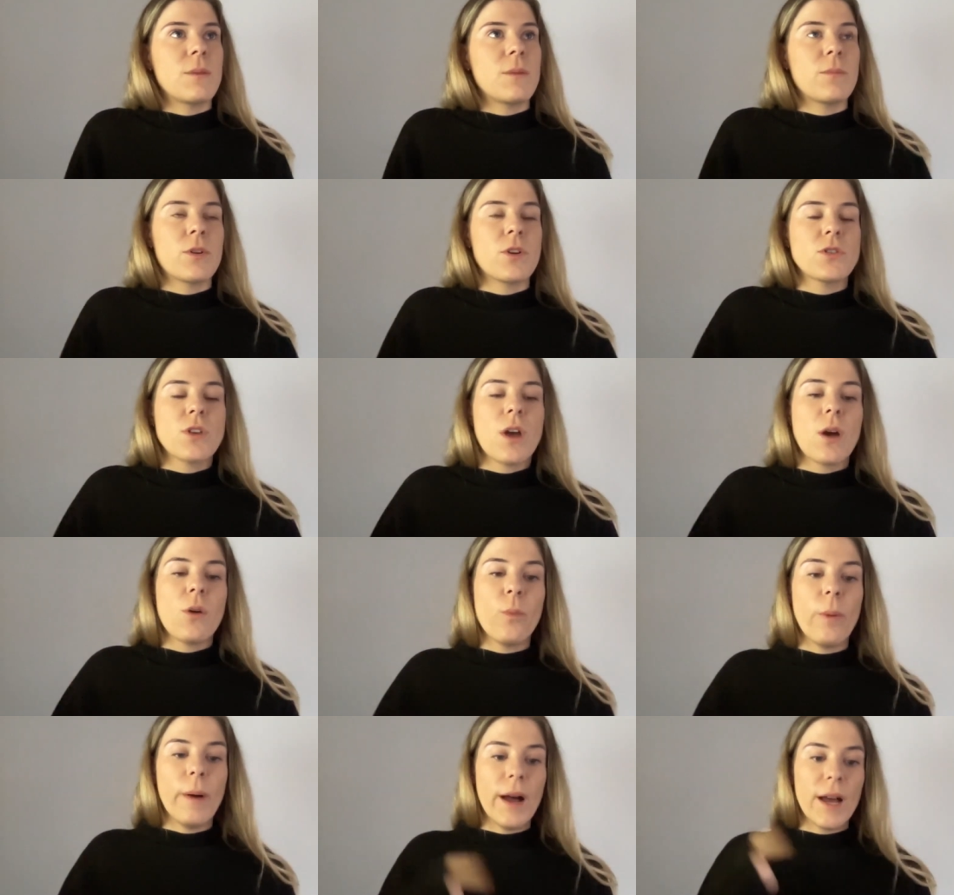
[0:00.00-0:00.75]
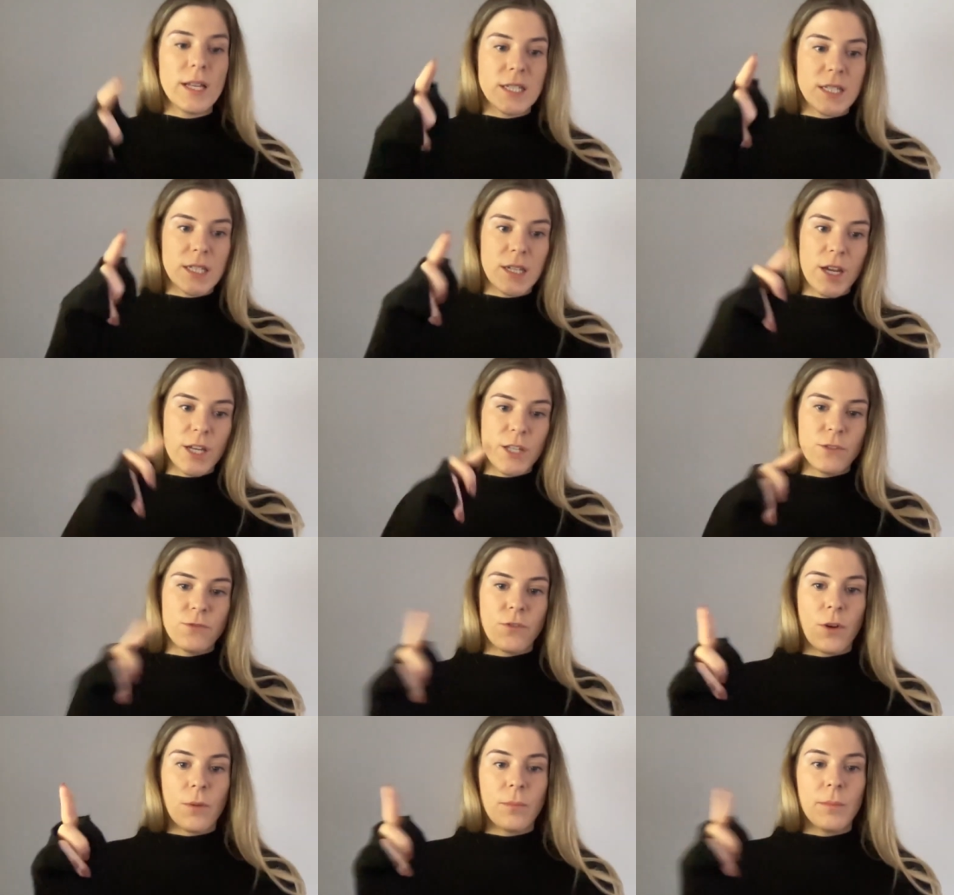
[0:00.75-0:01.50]
because I'll personalize
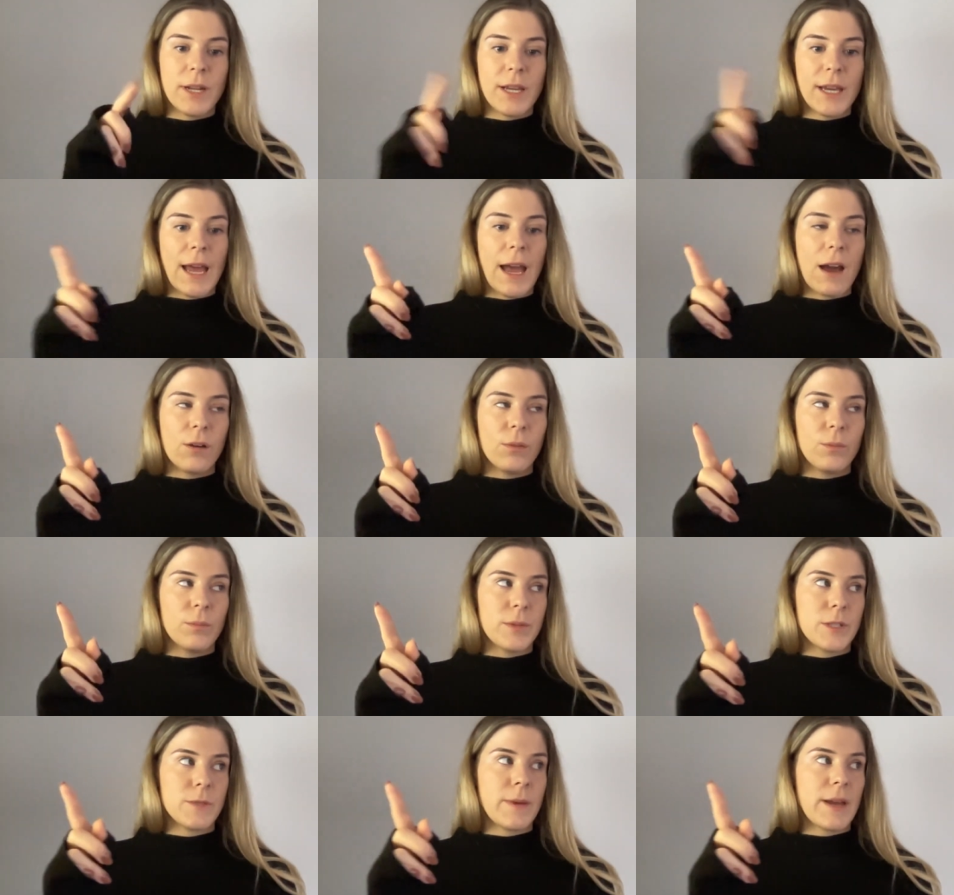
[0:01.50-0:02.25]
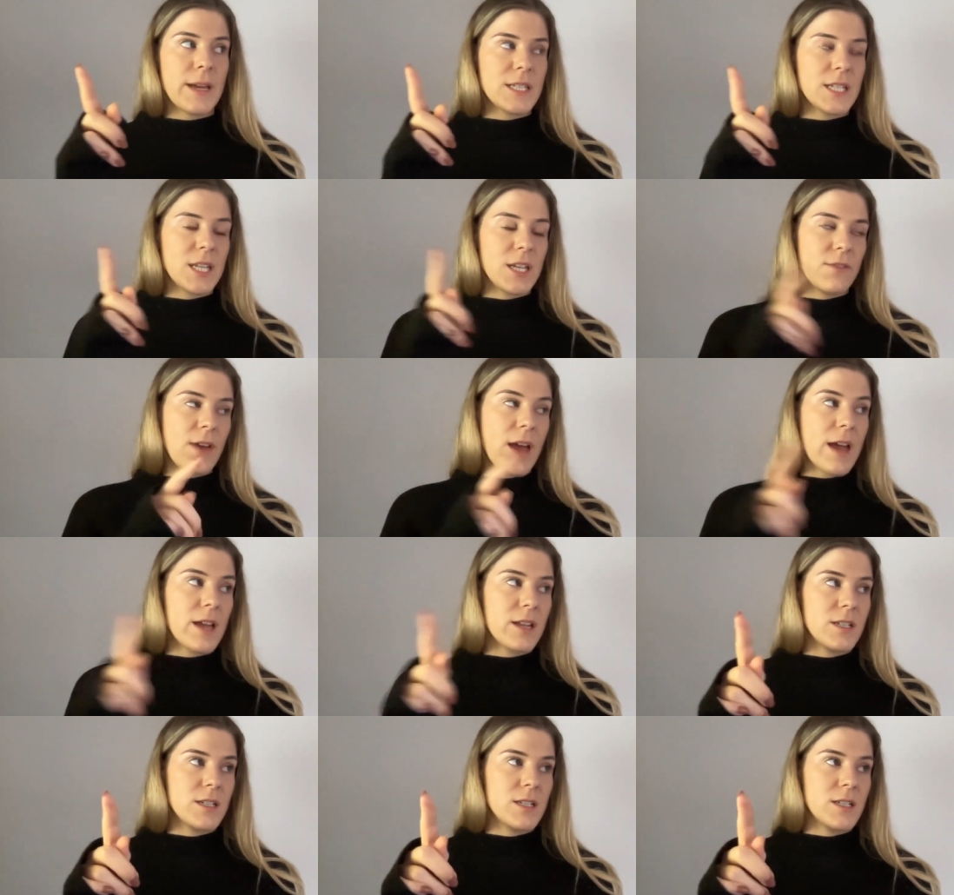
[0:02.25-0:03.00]
from an account perspective
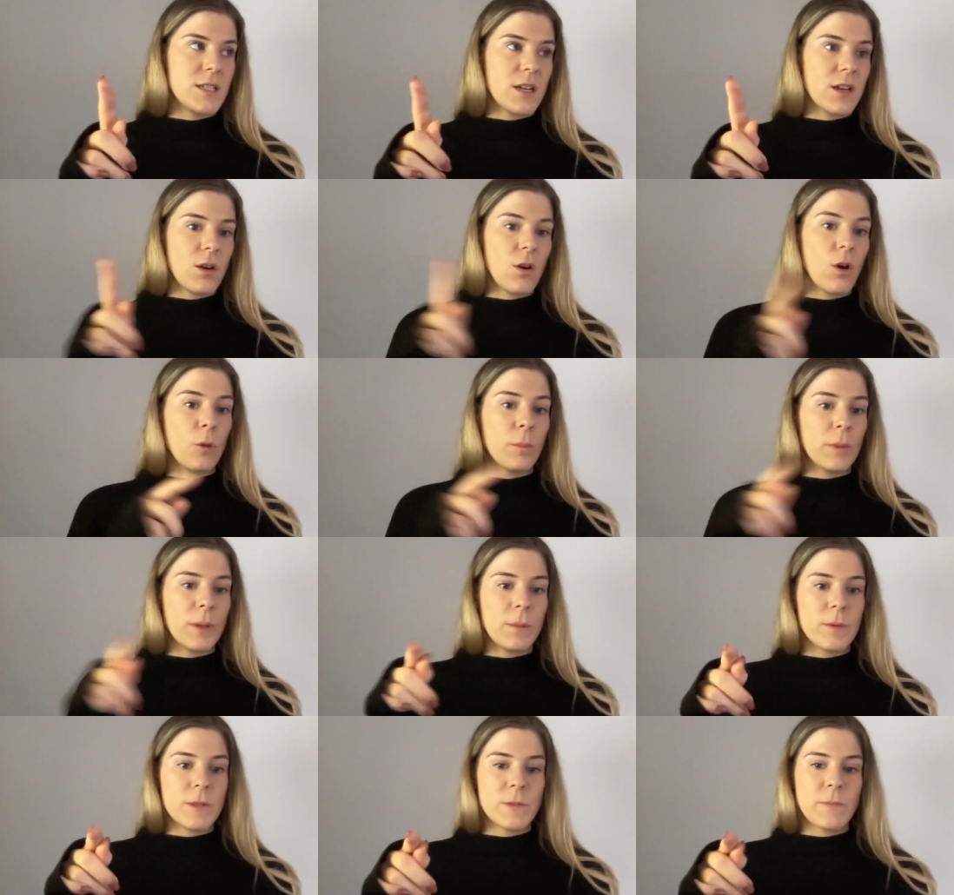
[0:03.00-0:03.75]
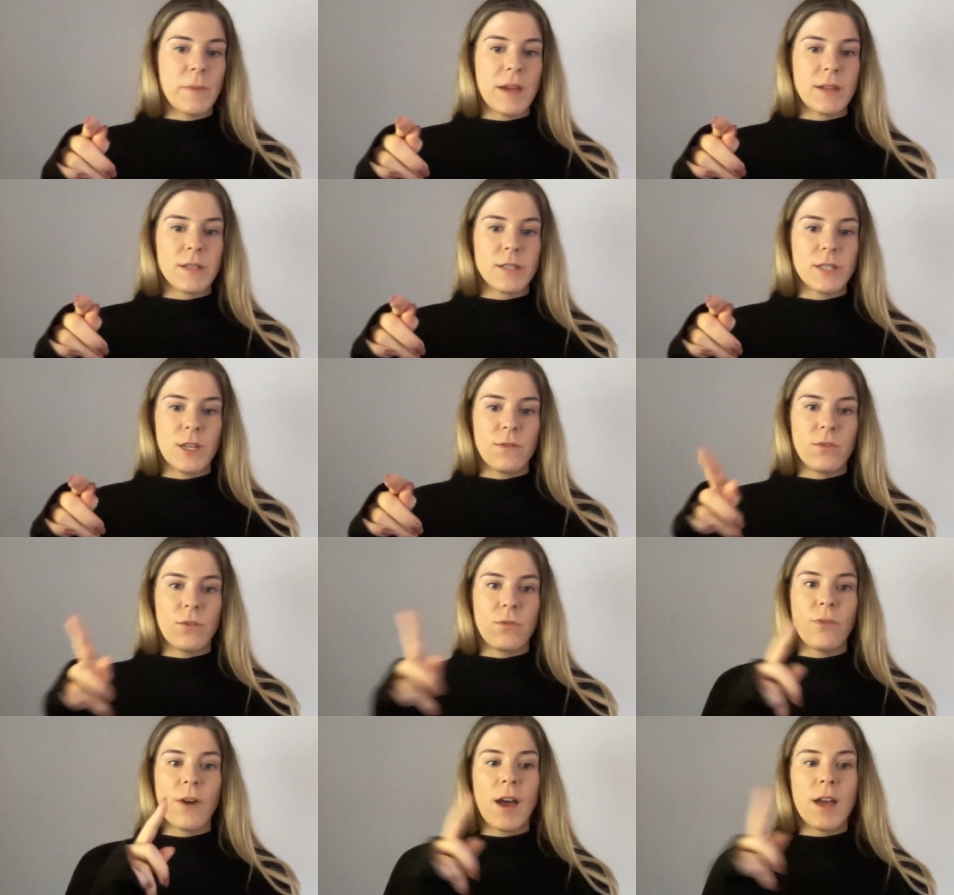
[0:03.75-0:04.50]
and a hobby perspective,
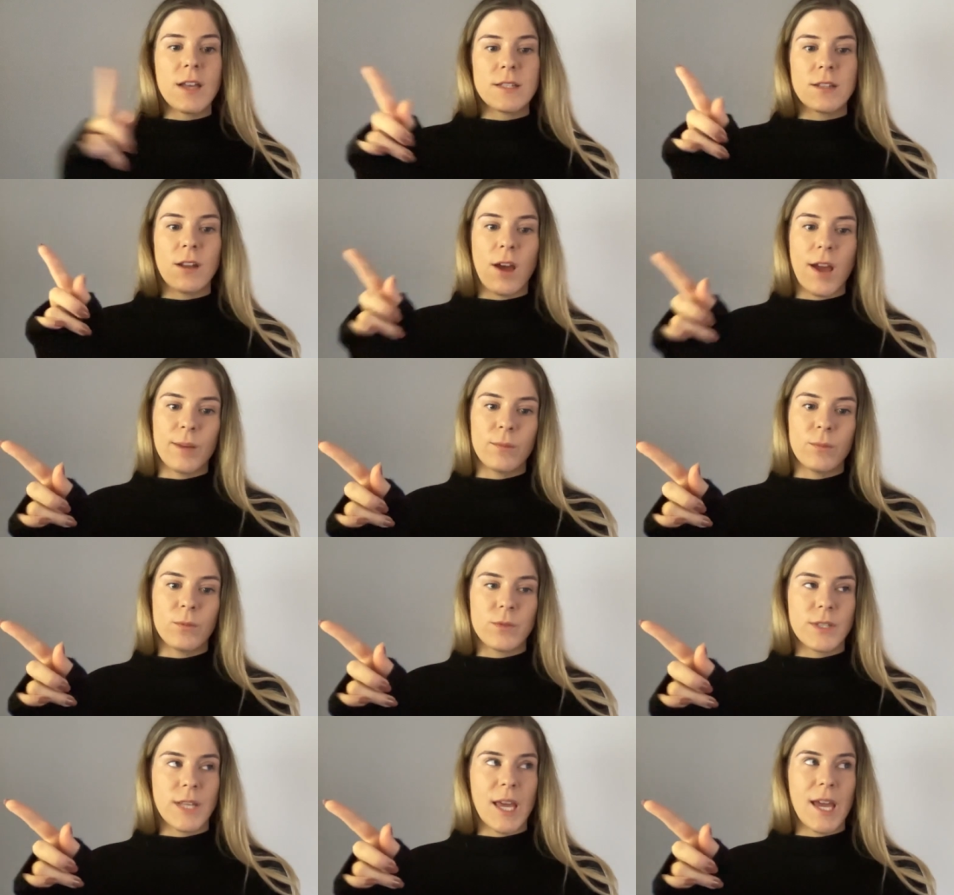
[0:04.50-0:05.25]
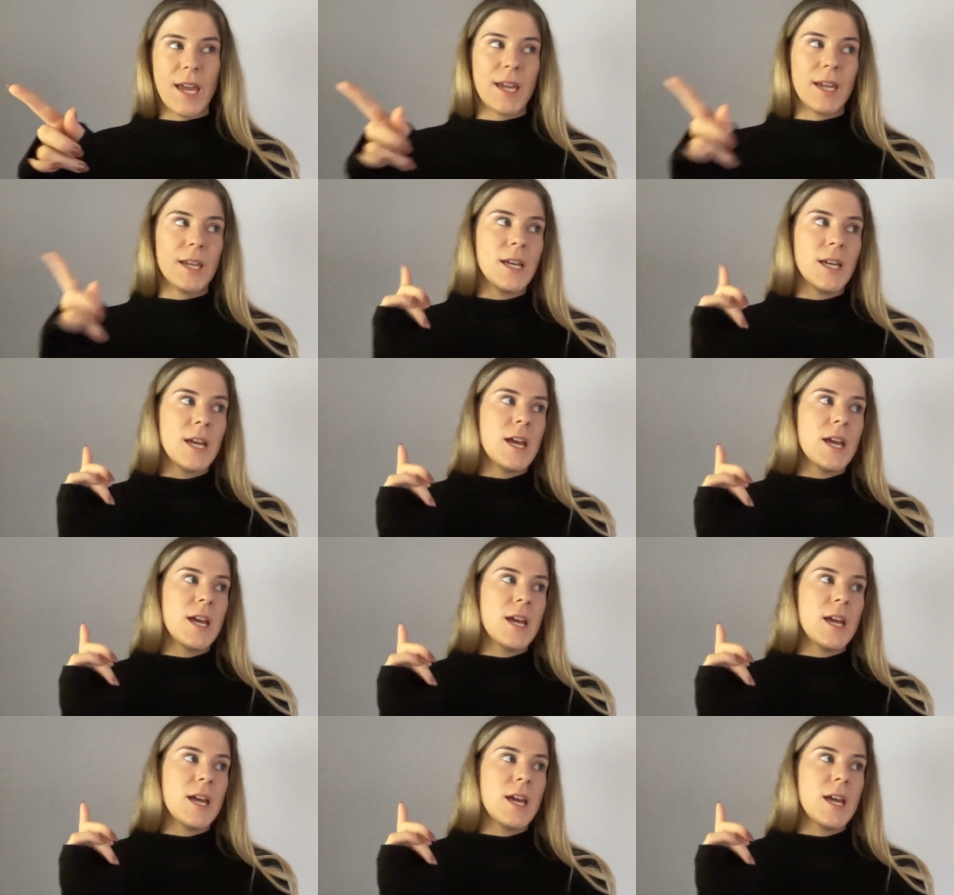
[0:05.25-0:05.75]
the first line will say,